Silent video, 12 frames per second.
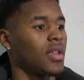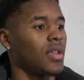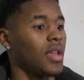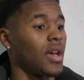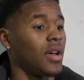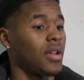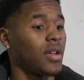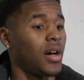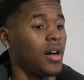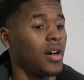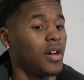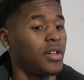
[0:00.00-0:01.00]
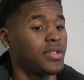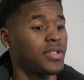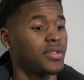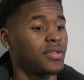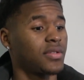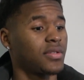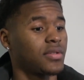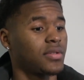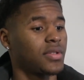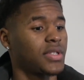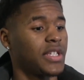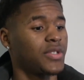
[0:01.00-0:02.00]
Yeah.
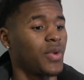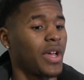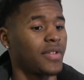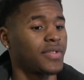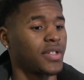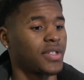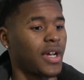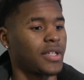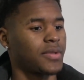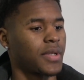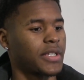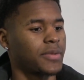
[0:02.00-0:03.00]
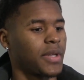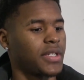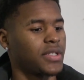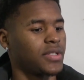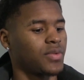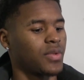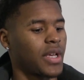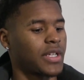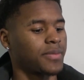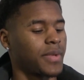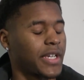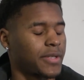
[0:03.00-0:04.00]
Since we have such high expectations,
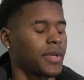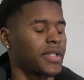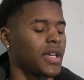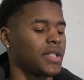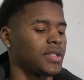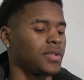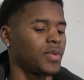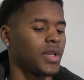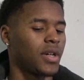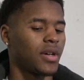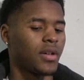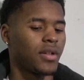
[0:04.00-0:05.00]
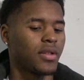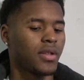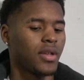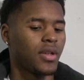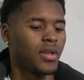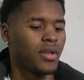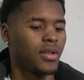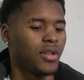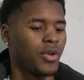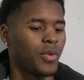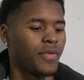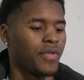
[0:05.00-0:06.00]
we
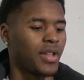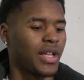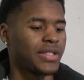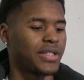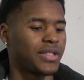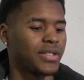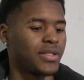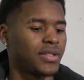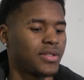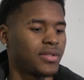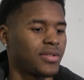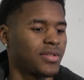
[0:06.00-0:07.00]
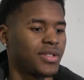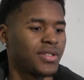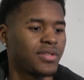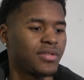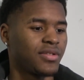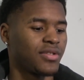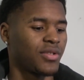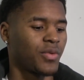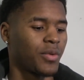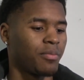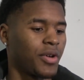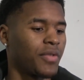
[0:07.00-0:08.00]
feel that this is just,
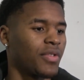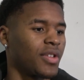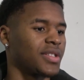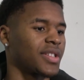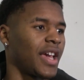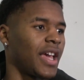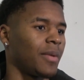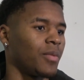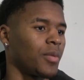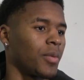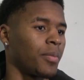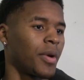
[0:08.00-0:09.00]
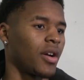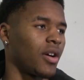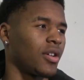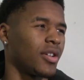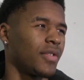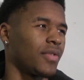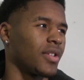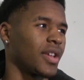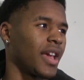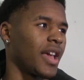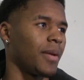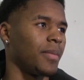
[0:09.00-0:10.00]
we're built for this game. We prepared all year for the
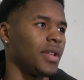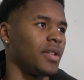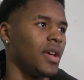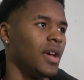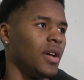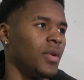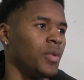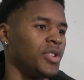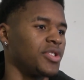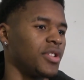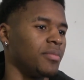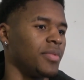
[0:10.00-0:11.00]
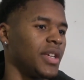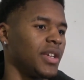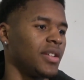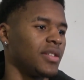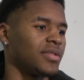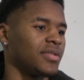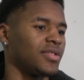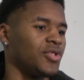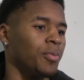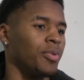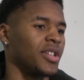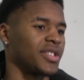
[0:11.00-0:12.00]
game, and we shouldn't be
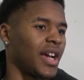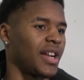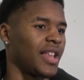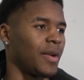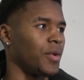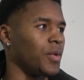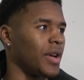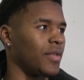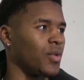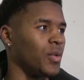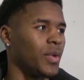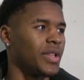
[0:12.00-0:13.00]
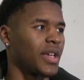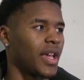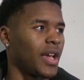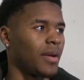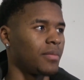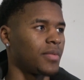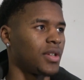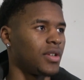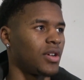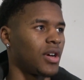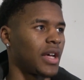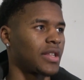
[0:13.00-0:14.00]
super excited that if we win the game.
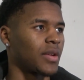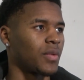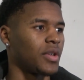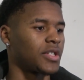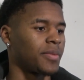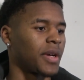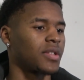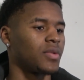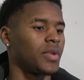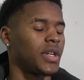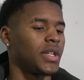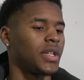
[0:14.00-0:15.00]
I think we respect the win.